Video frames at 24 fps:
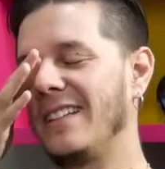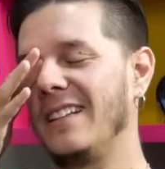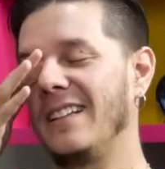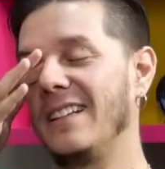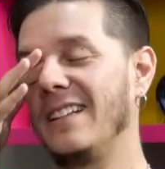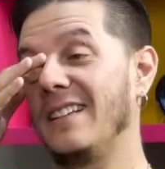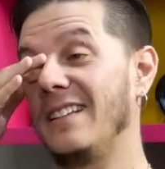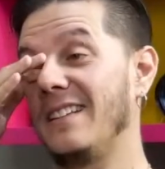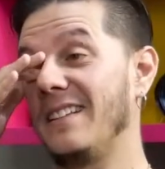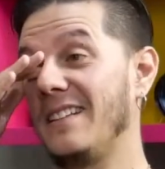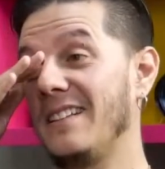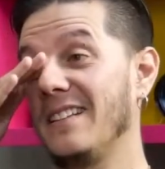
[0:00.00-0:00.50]

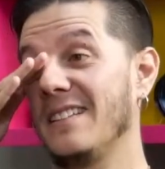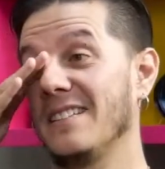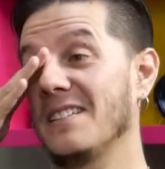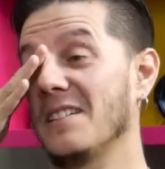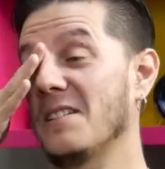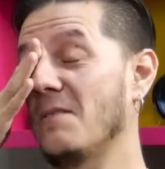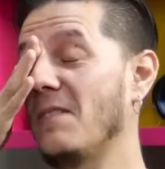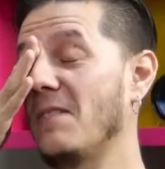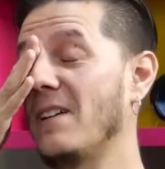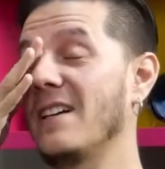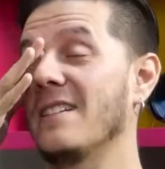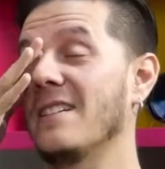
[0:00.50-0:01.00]
this is
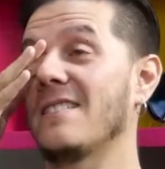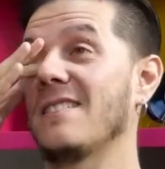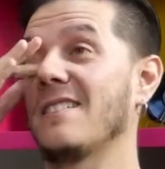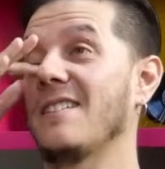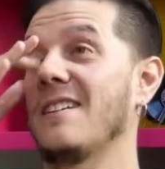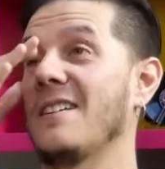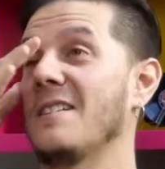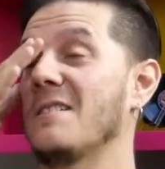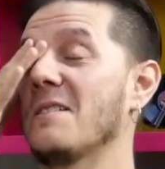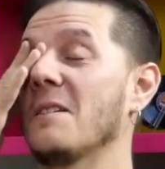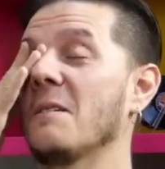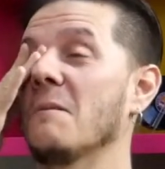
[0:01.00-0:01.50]

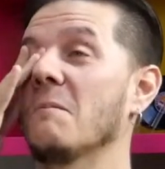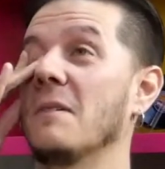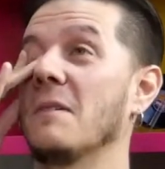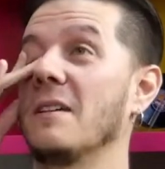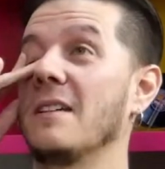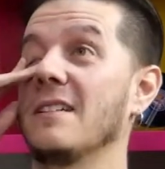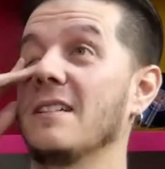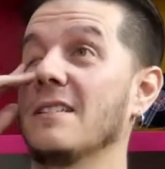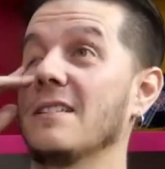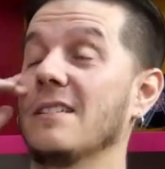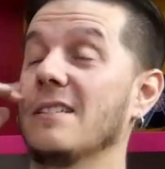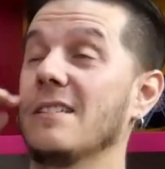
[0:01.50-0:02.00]
fascinating,
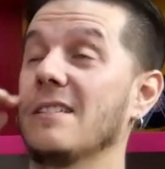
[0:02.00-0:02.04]
because